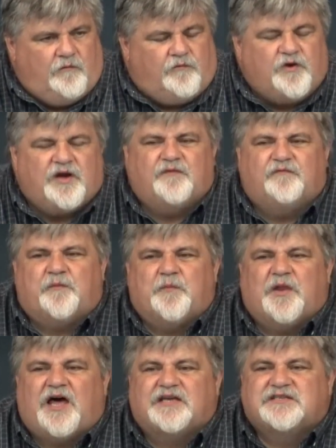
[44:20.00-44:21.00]
freedom from
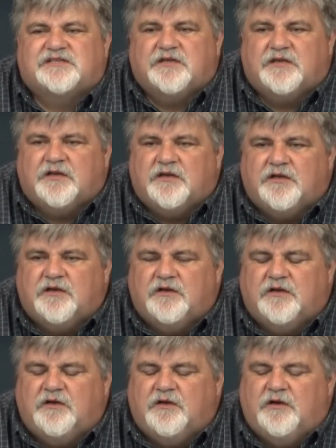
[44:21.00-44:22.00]
lust,
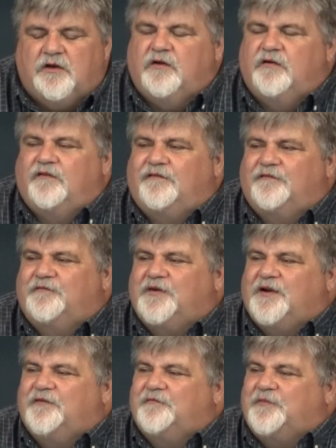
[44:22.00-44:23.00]

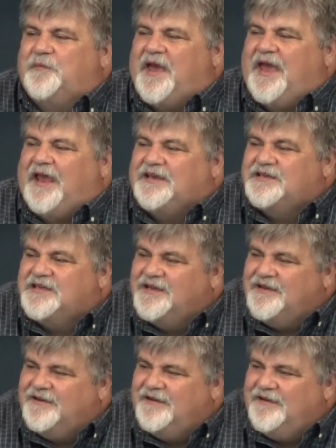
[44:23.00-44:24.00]
freedom from hate.
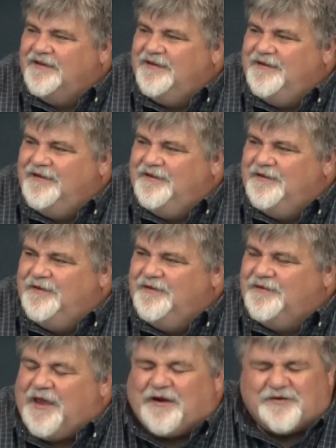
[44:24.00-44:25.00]

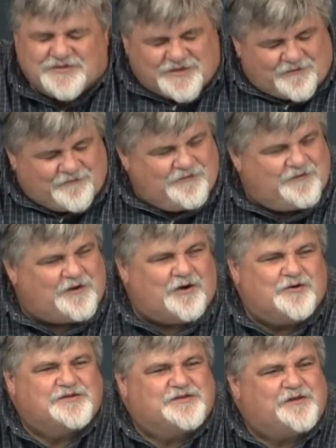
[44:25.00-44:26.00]
There's the,
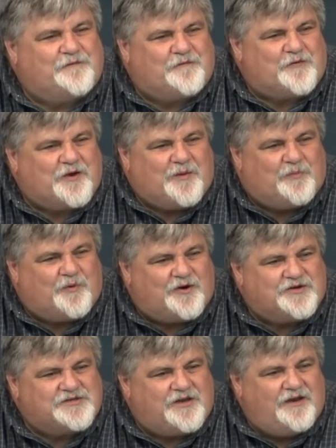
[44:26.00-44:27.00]
there's the free
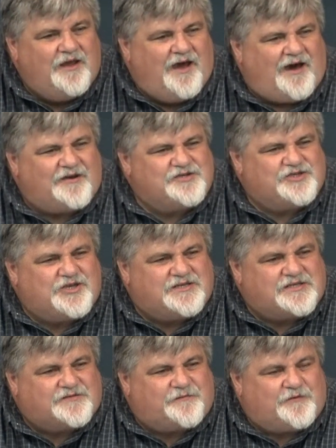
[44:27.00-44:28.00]
person. How does
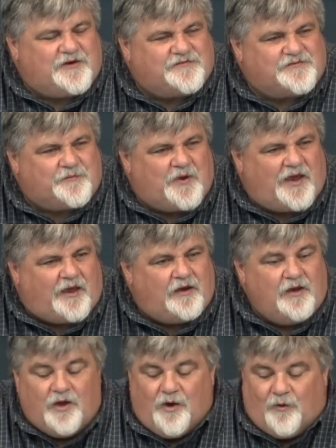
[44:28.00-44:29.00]
Jesus free us from hate?
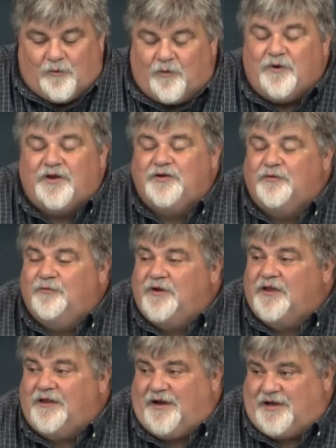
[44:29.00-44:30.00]
Well, when you
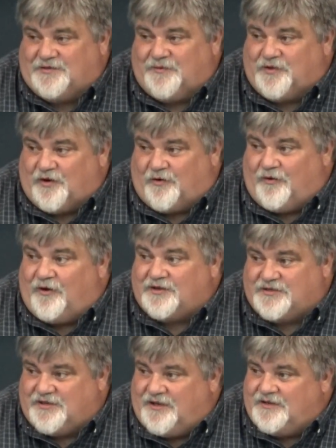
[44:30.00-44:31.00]
realize what the
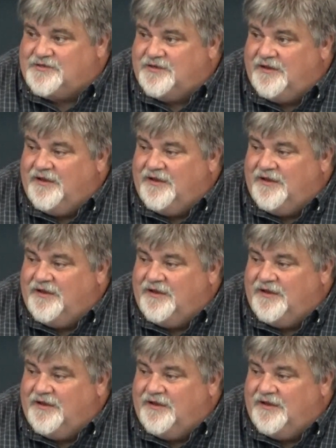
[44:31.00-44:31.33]
cross is,